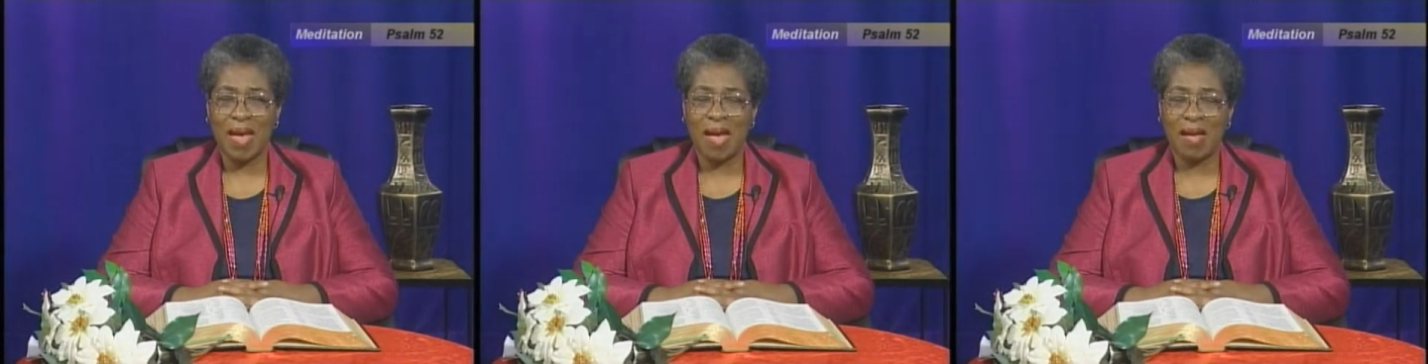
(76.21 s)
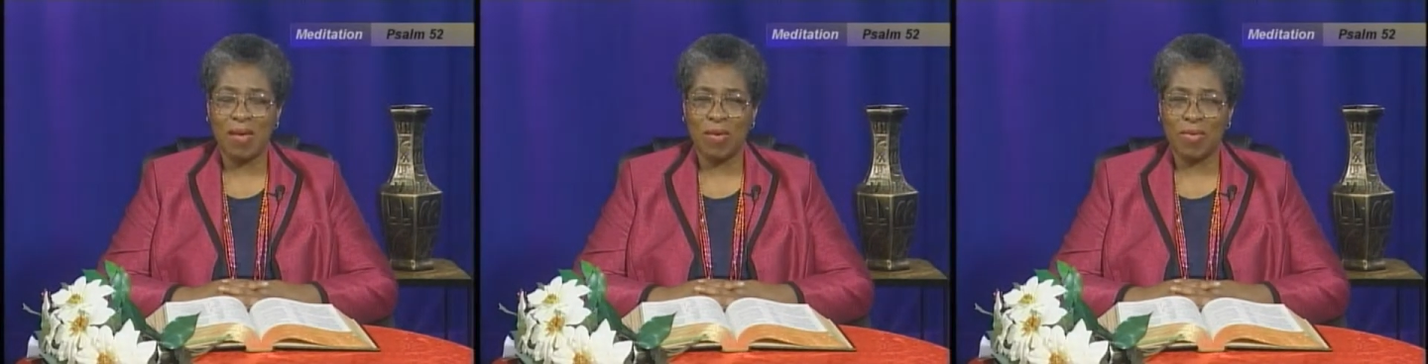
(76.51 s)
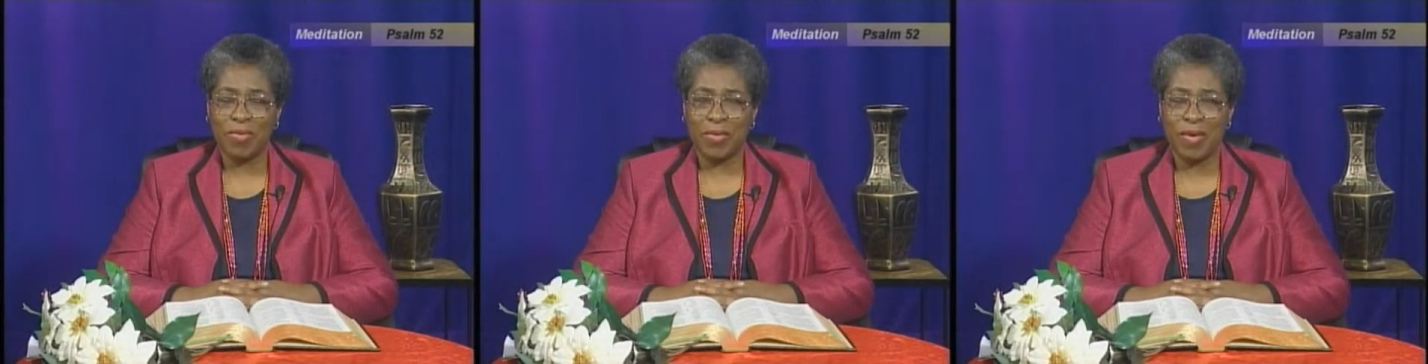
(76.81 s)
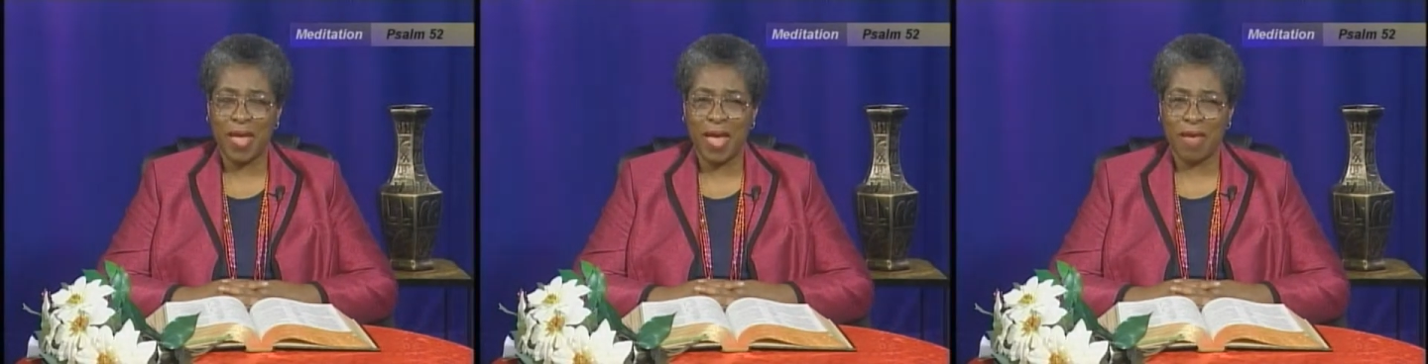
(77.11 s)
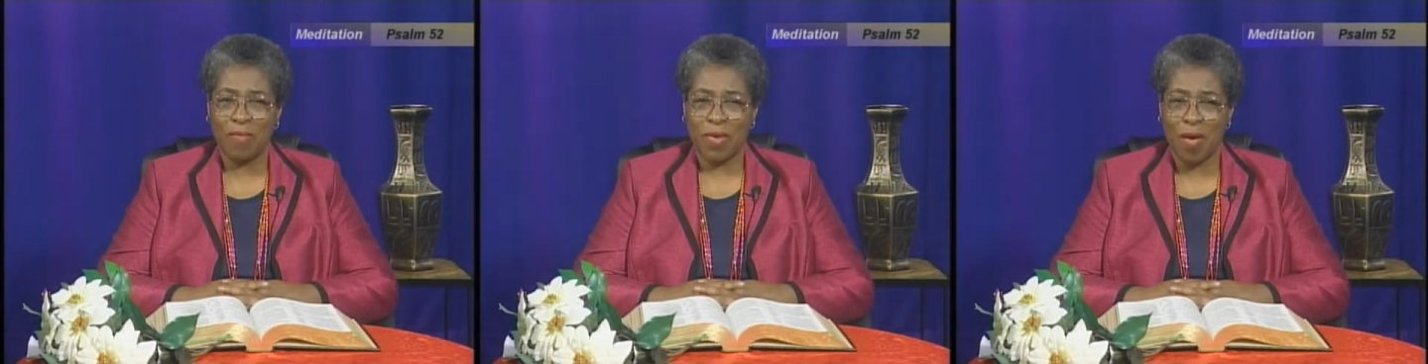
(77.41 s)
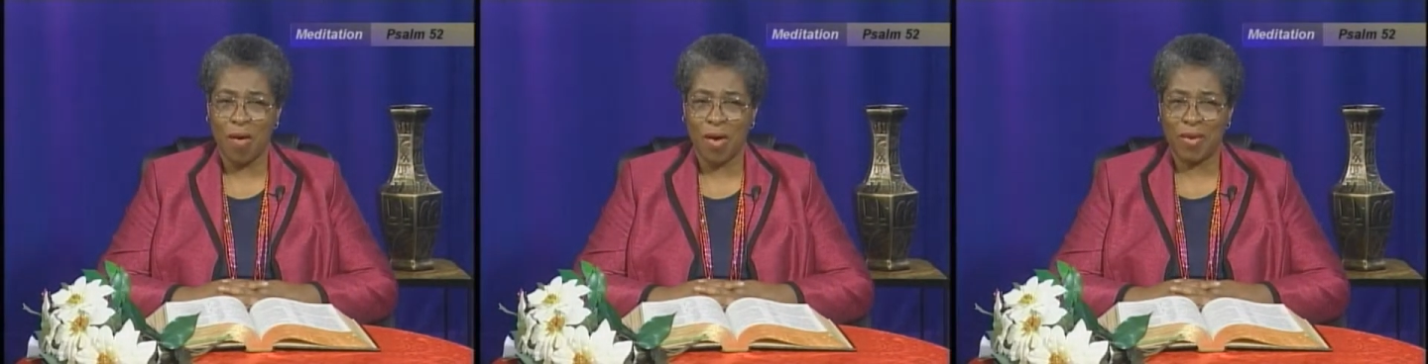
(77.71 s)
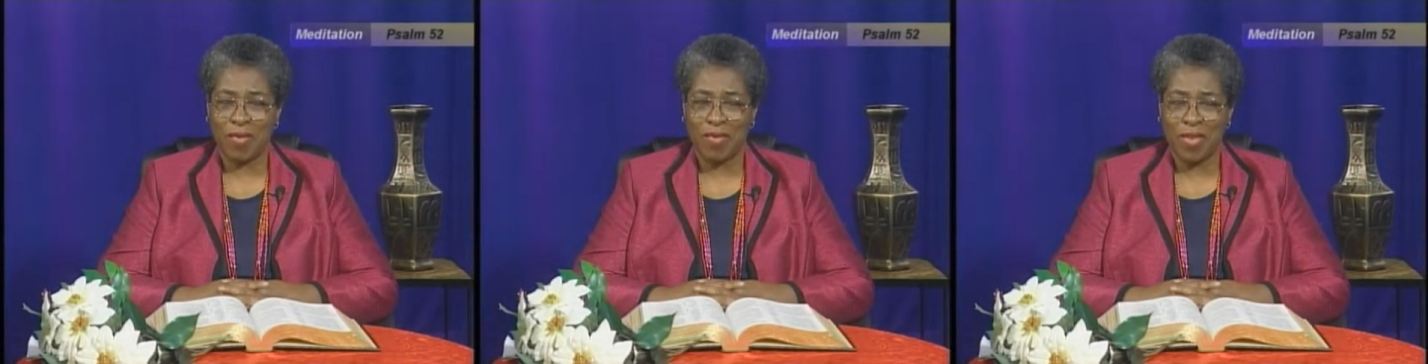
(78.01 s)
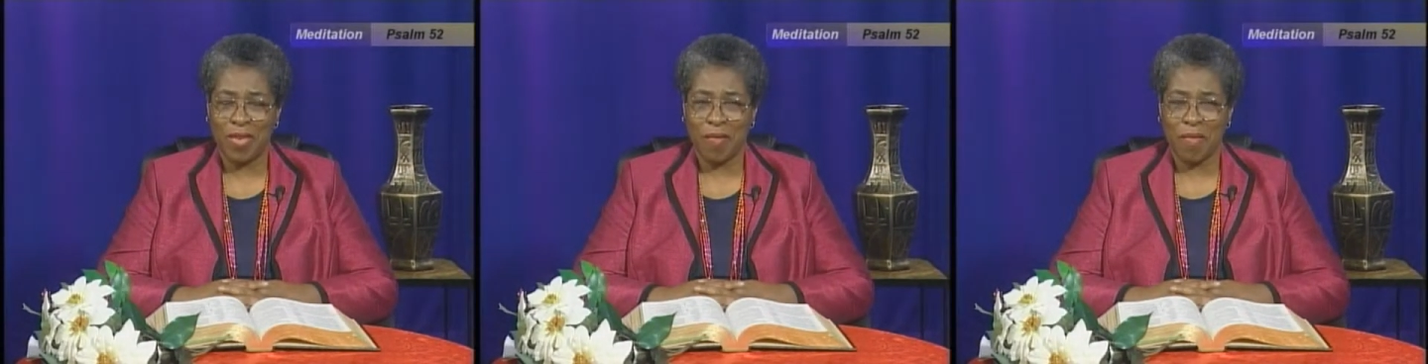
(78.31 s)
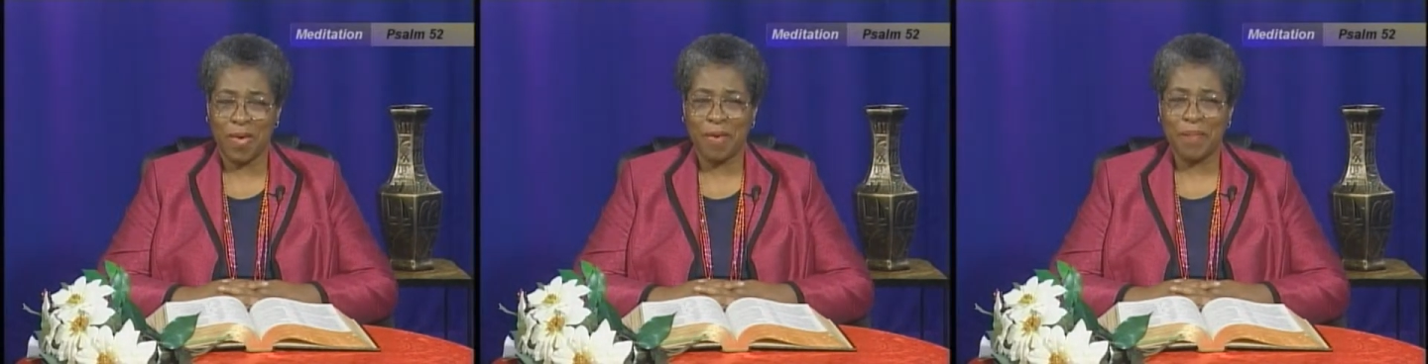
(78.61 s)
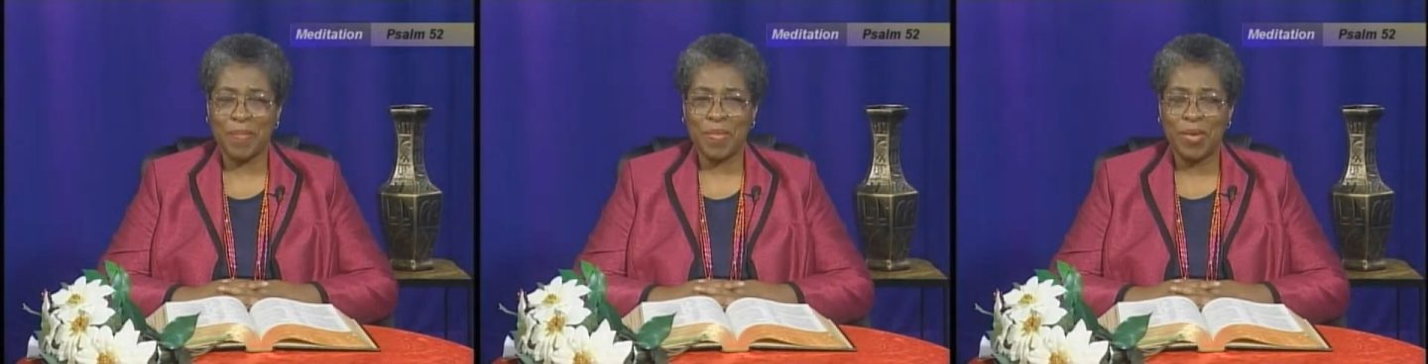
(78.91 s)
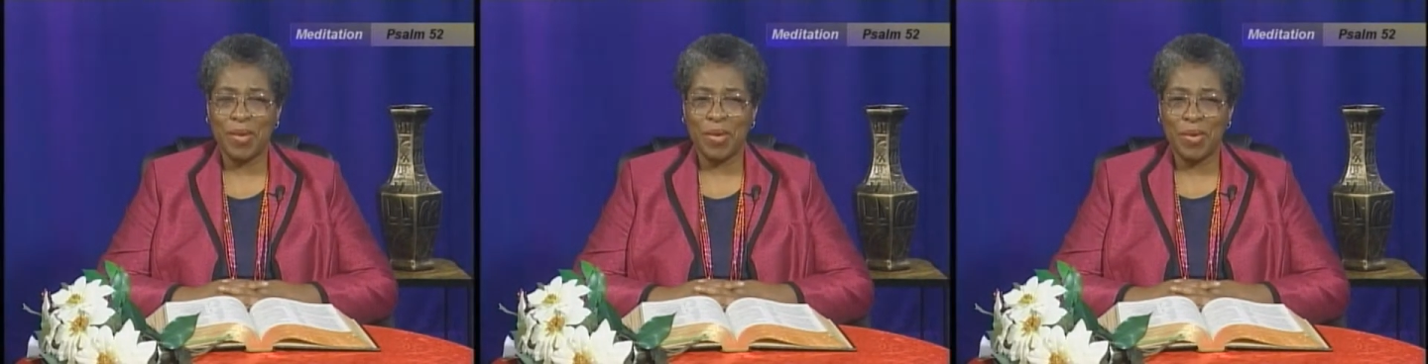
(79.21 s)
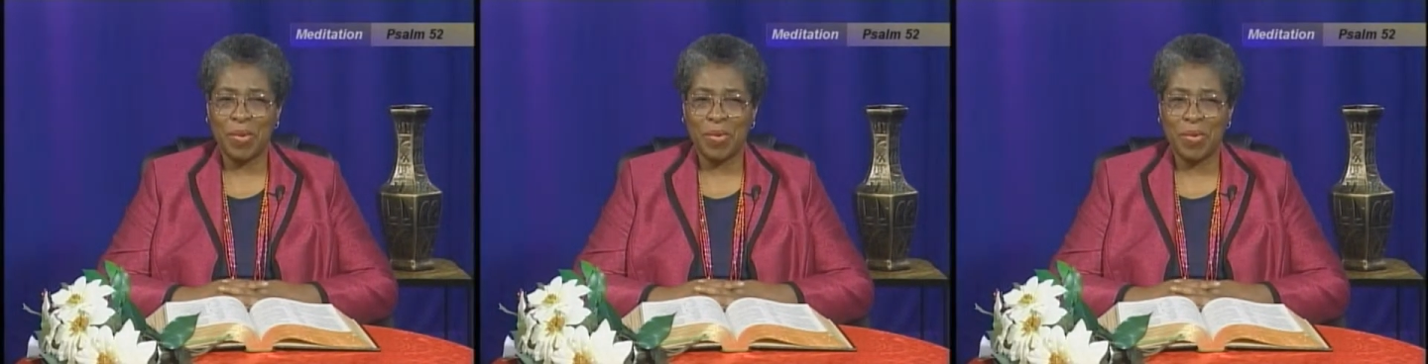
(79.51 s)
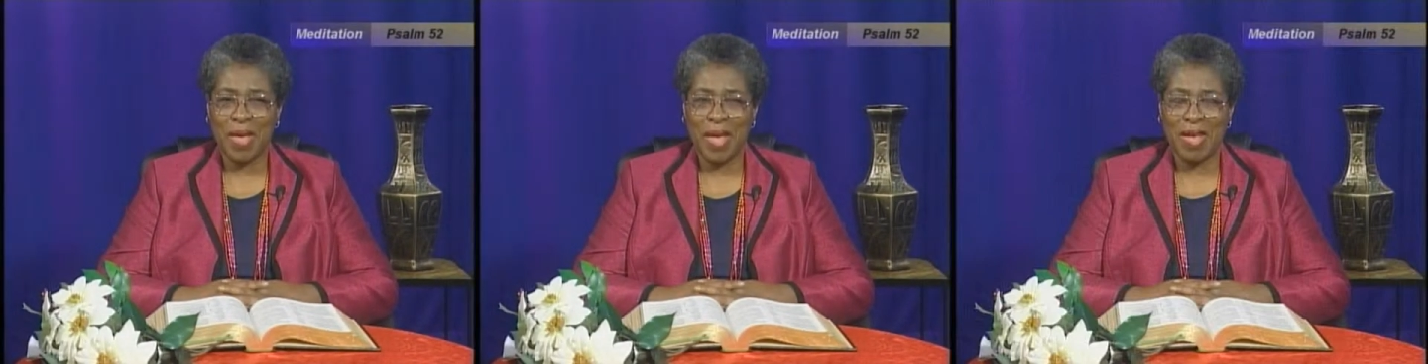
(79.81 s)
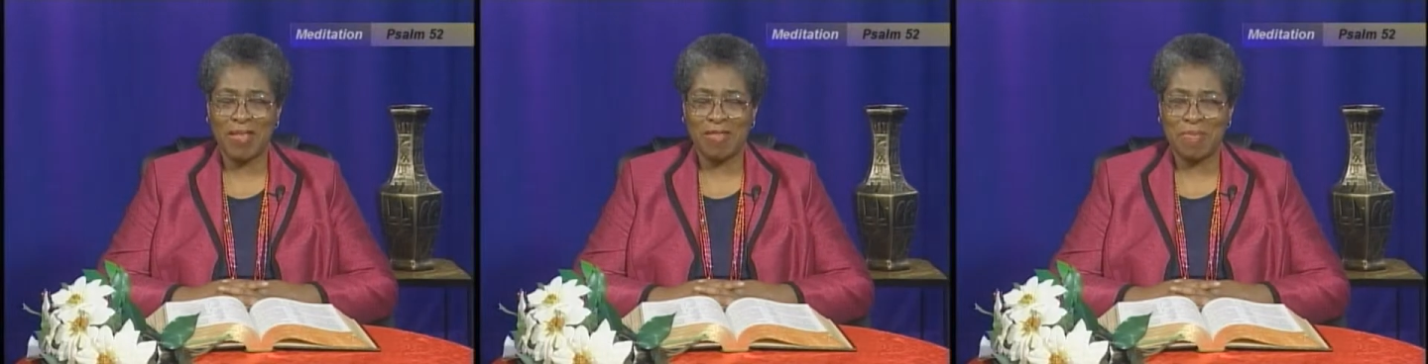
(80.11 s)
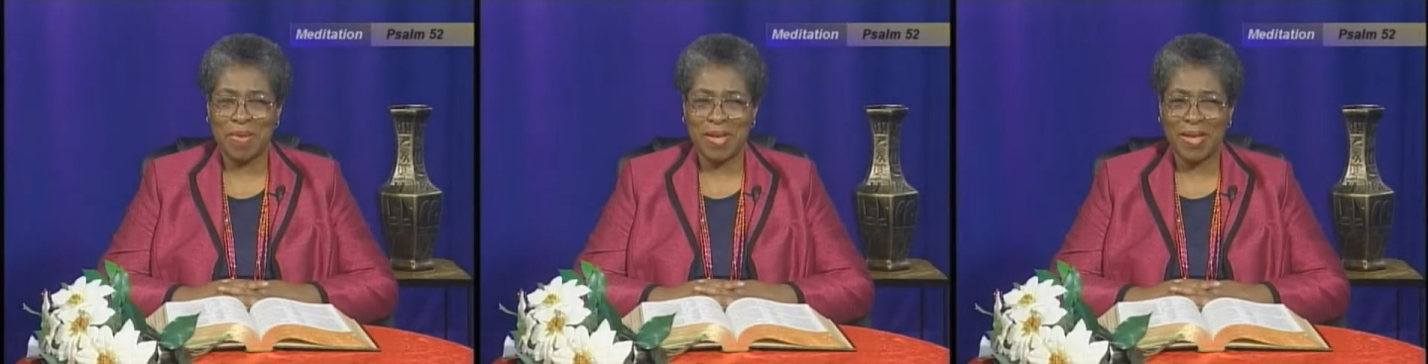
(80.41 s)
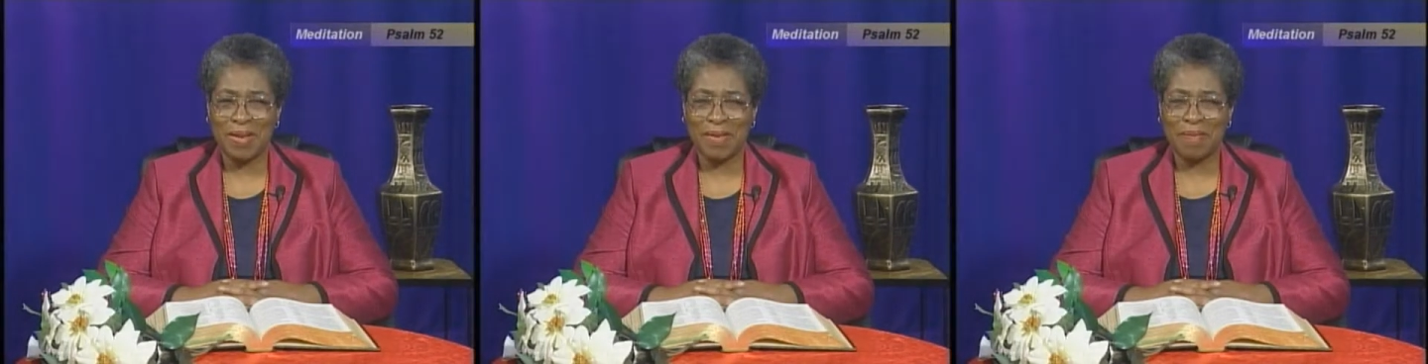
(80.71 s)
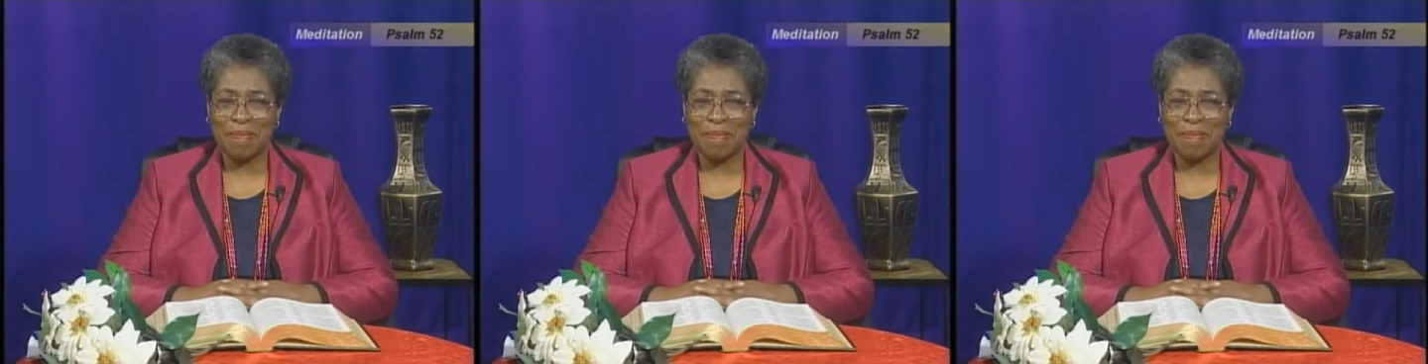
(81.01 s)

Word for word: I also have an Aunt Jerry who has been